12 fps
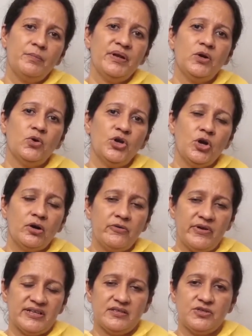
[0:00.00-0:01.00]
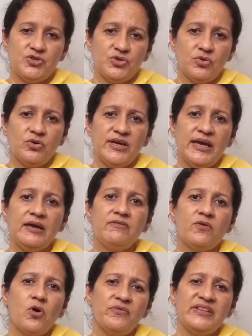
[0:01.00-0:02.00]
below your crust,
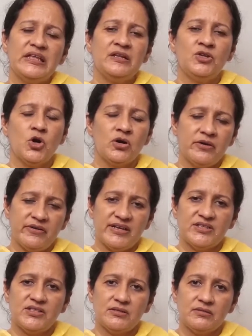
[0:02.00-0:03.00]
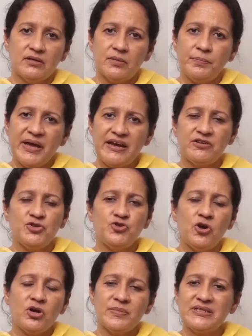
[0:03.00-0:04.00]
okay, or within your crust, the
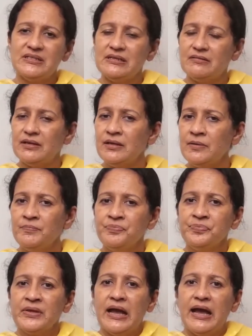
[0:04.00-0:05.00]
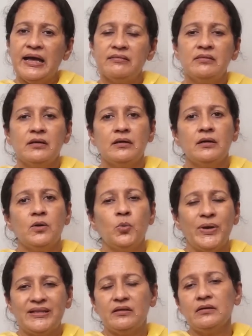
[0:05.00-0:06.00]
parent rock material and
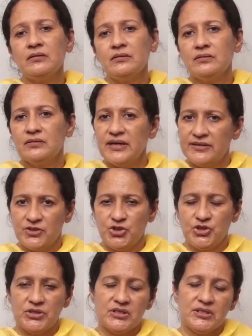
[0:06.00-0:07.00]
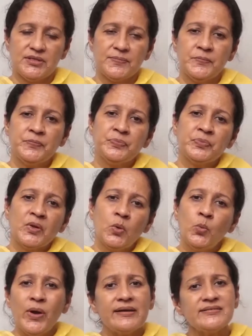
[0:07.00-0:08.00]
the weather conditions.
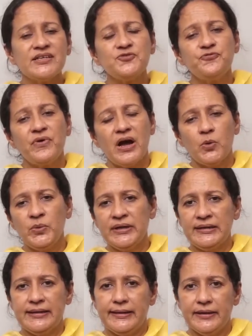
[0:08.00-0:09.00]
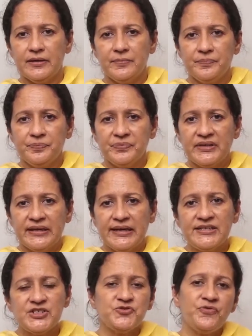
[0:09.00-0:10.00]
Where is it found in India?
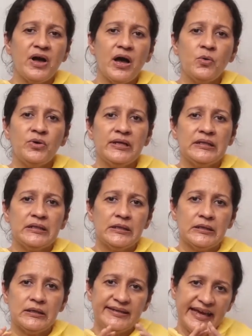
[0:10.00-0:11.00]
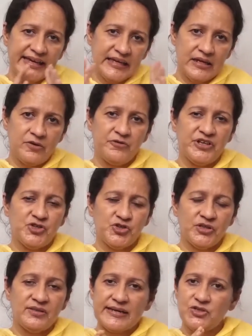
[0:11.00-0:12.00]
It is found in the Deccan
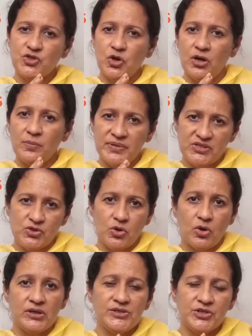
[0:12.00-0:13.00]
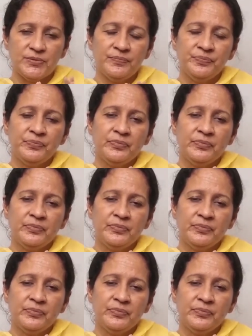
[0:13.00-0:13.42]
region, that is called basalt.